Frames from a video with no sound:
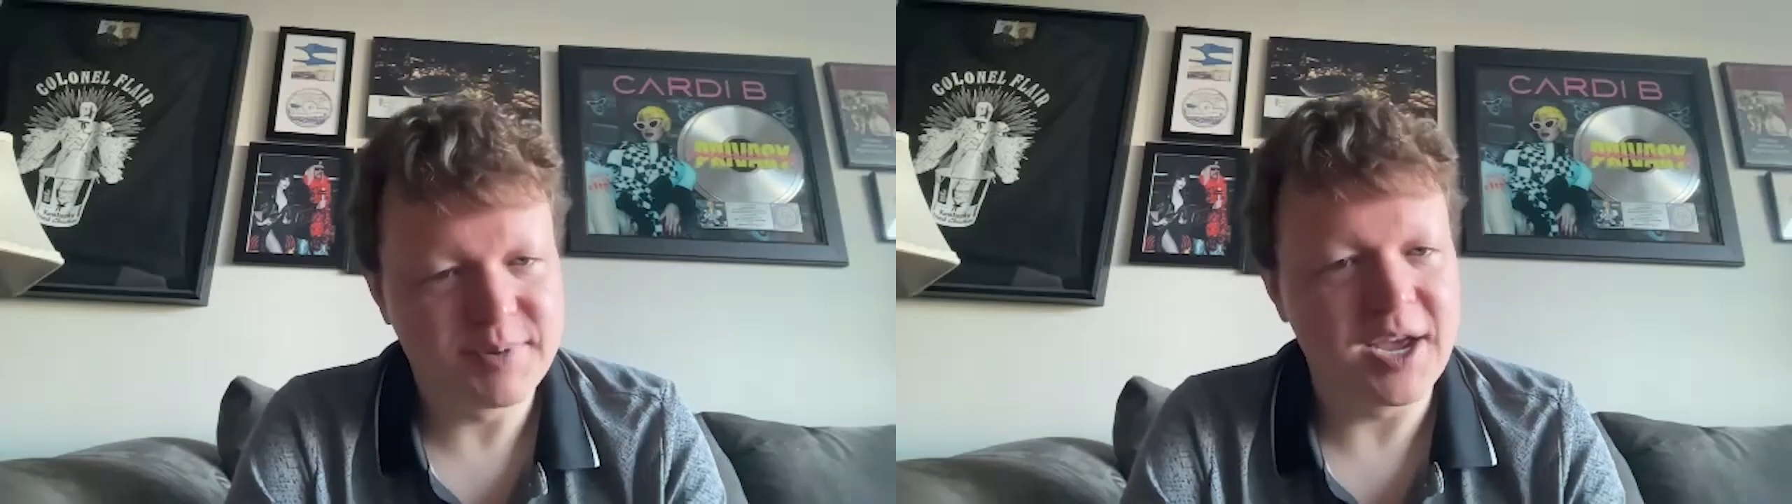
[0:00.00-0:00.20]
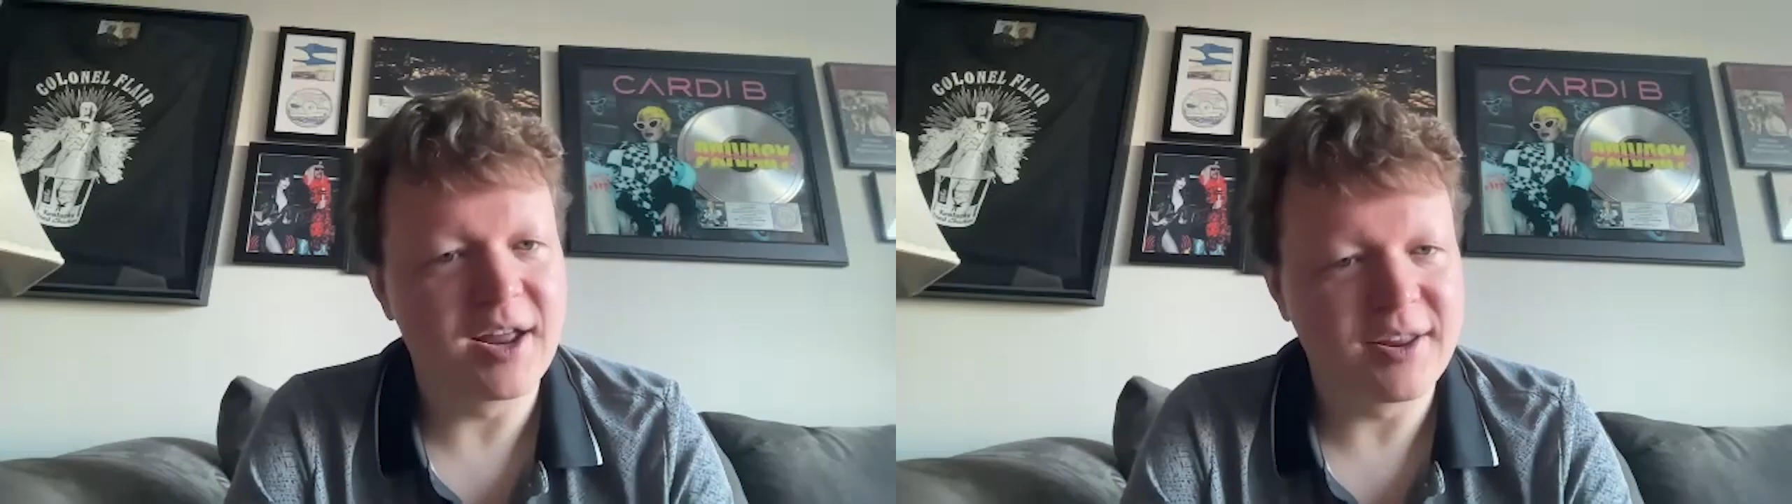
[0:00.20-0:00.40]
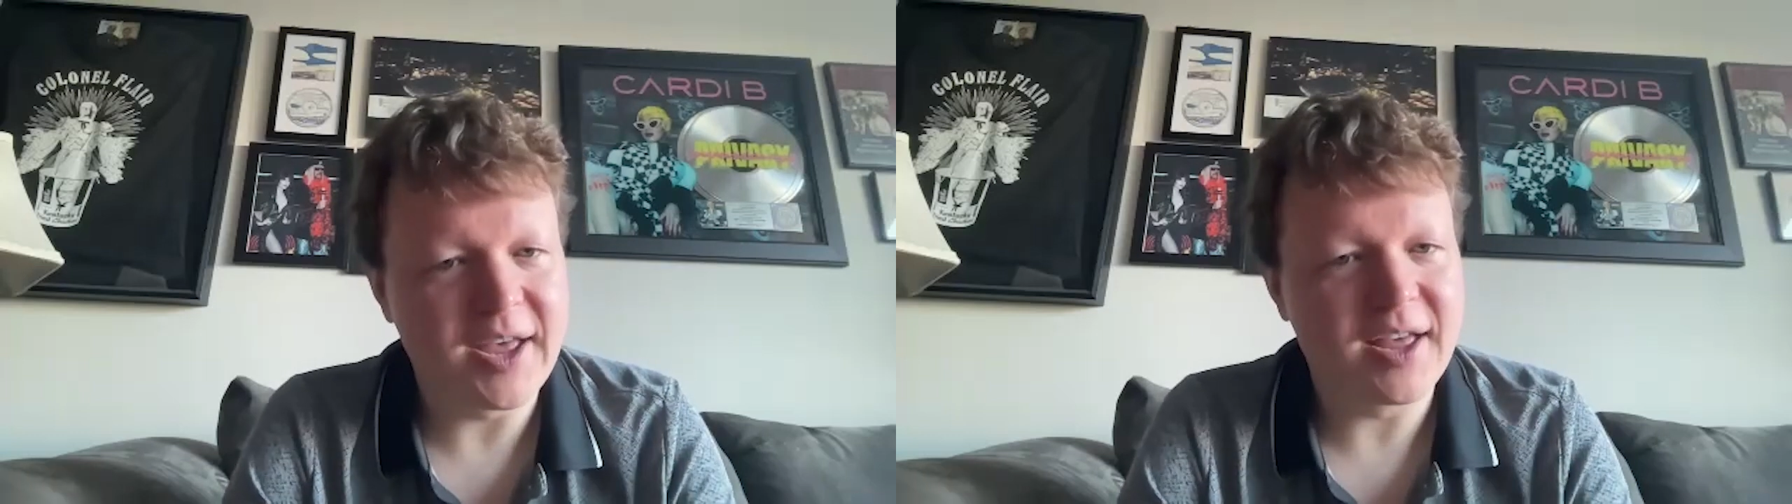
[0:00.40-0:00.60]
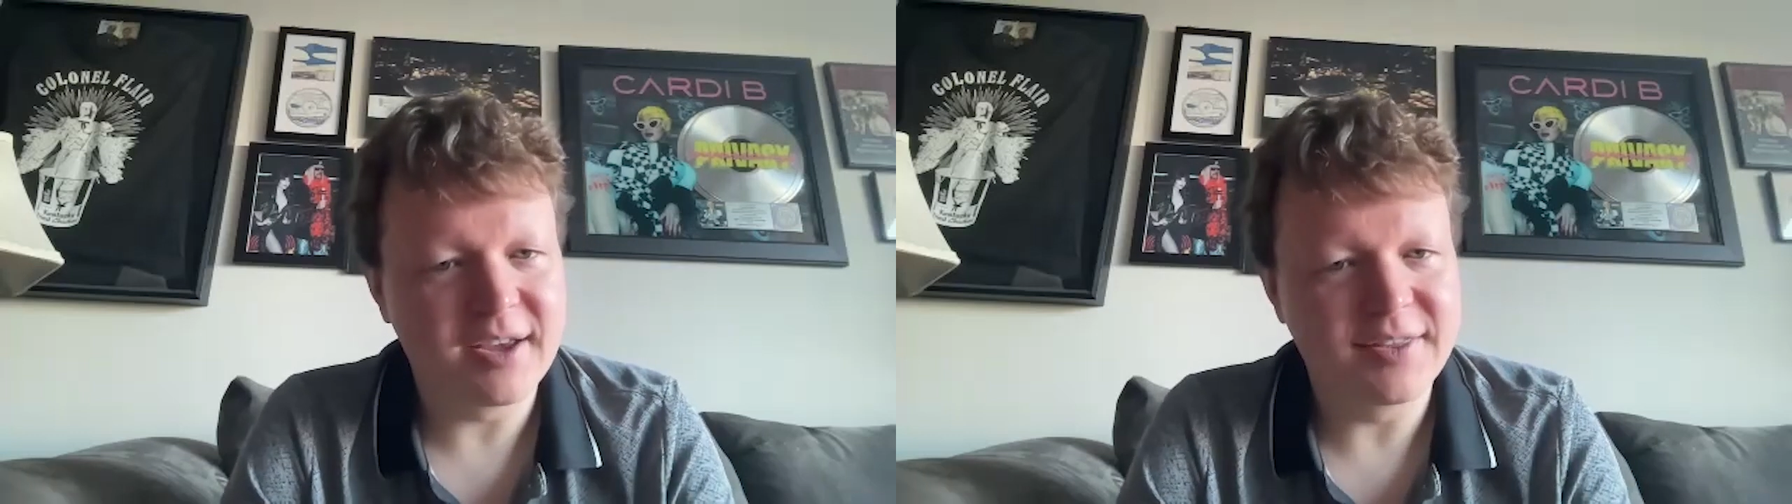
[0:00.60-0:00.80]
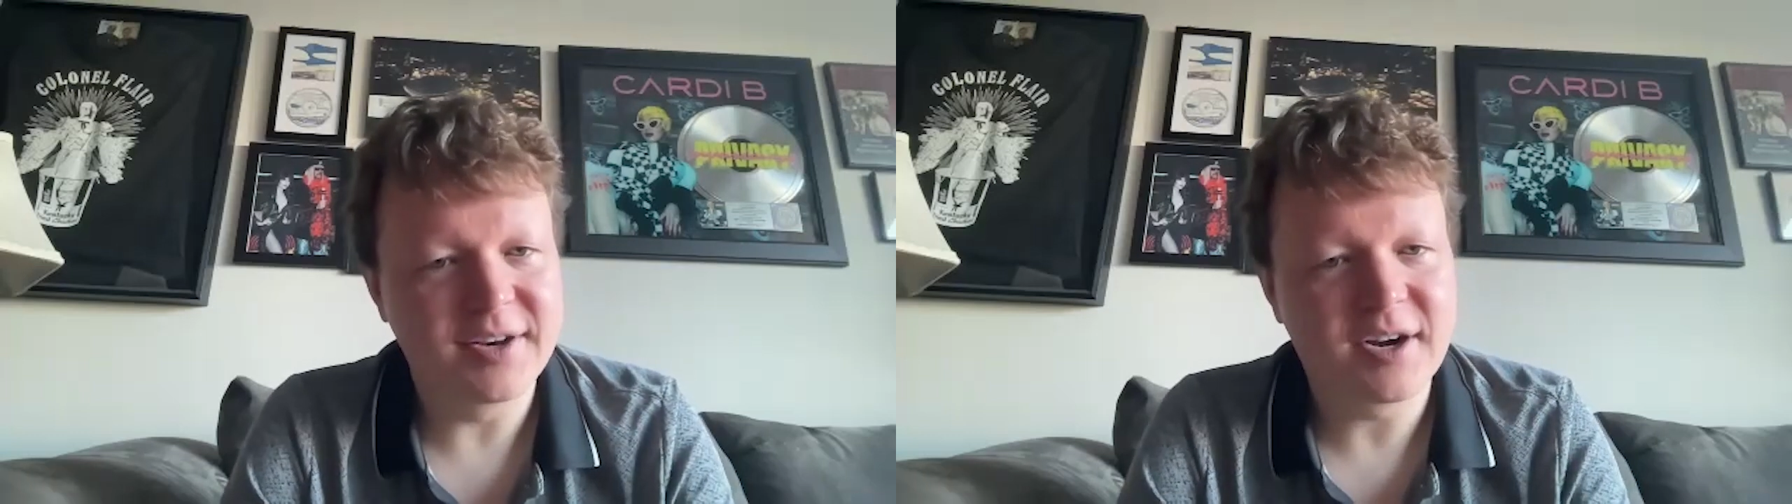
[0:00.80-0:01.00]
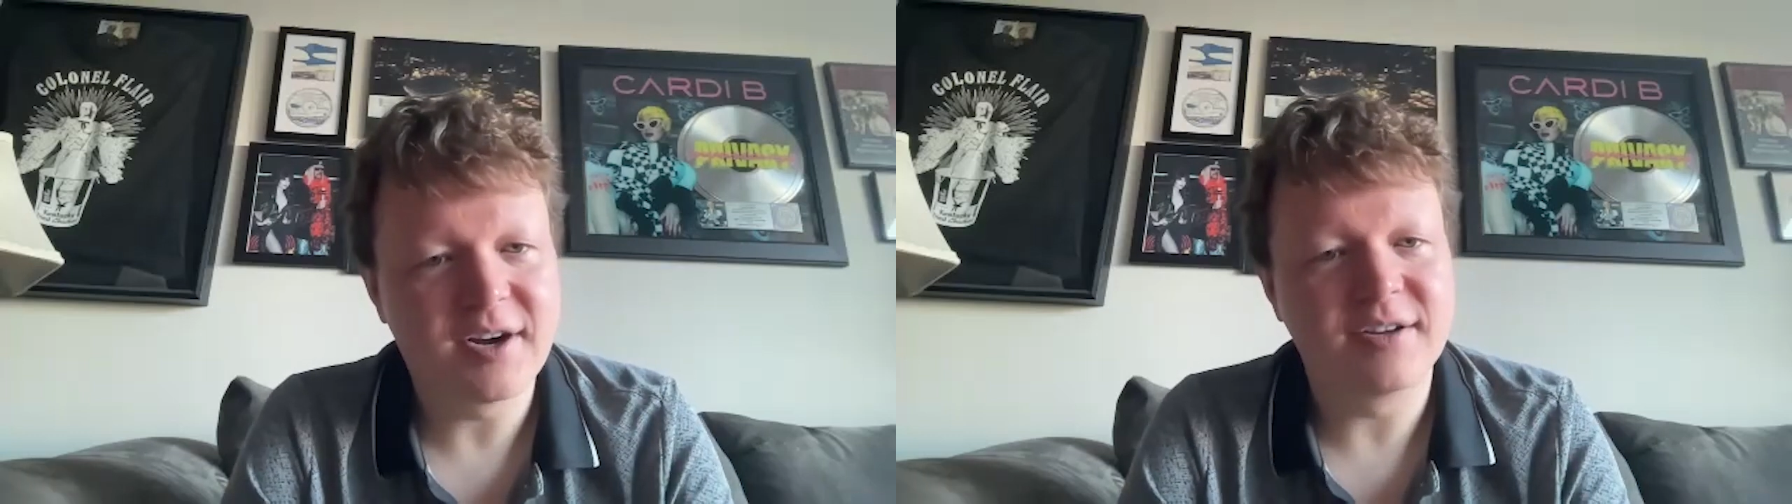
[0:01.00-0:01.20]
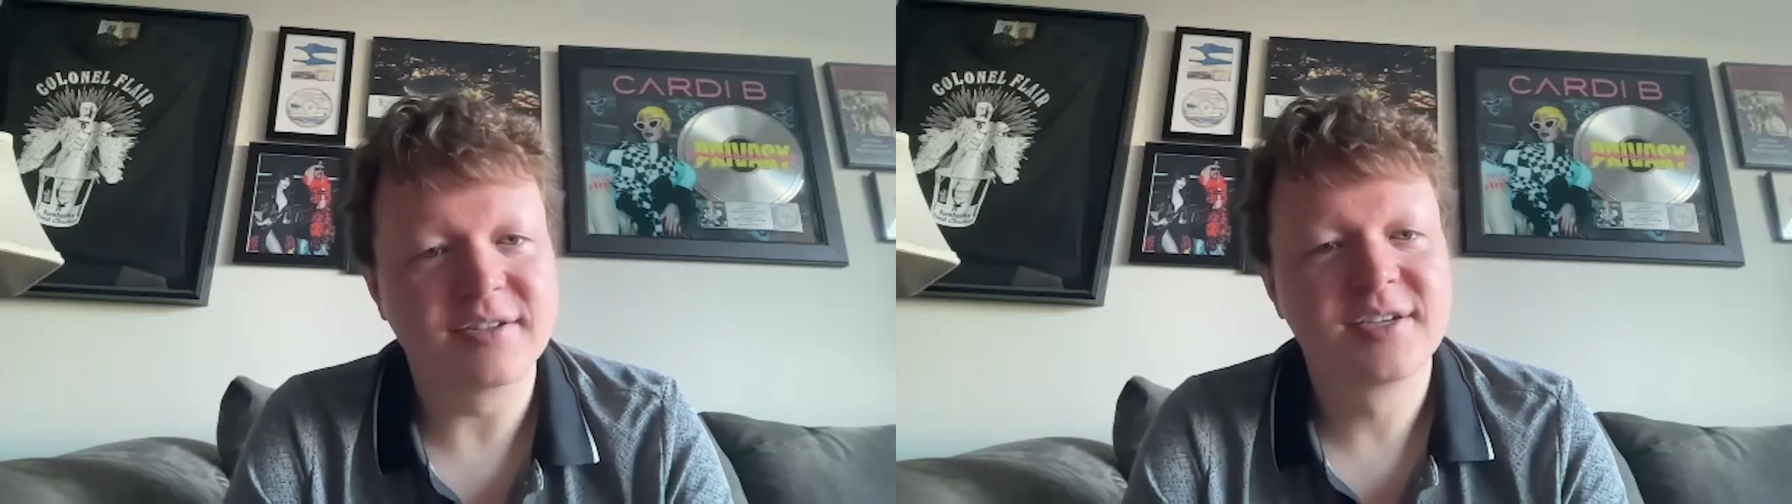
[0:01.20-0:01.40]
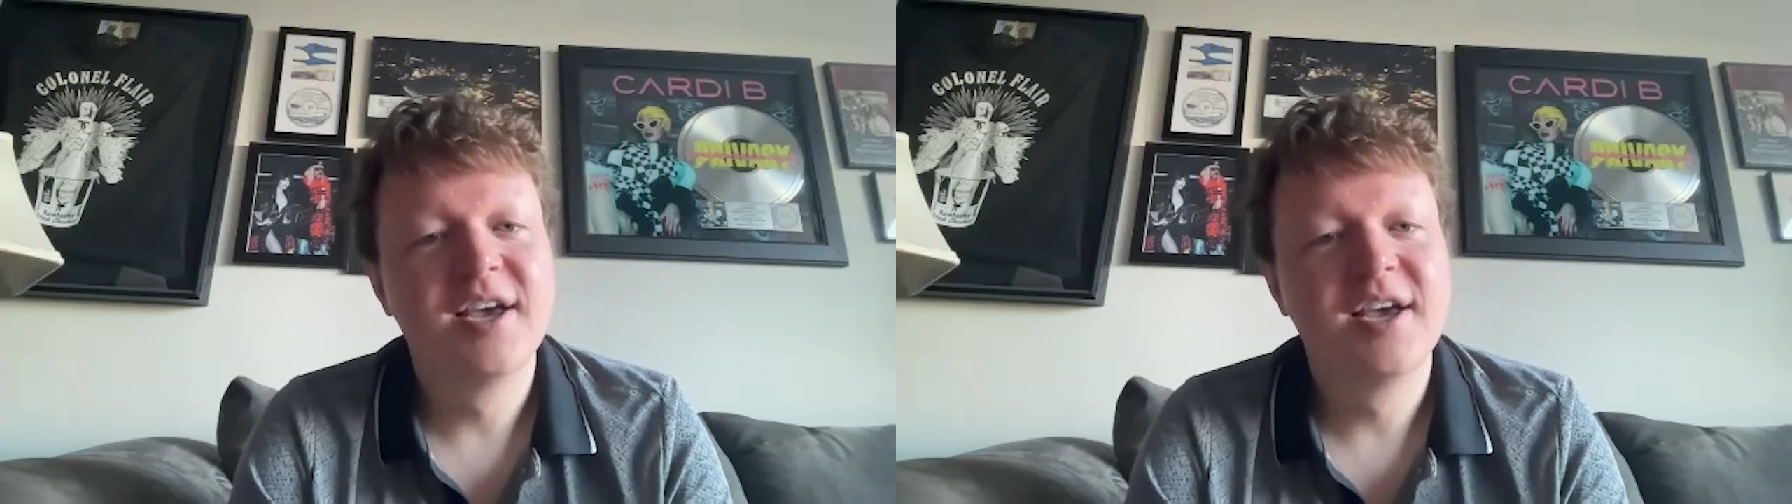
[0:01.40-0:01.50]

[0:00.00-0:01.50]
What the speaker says: Beyond the Valley of the Dolls.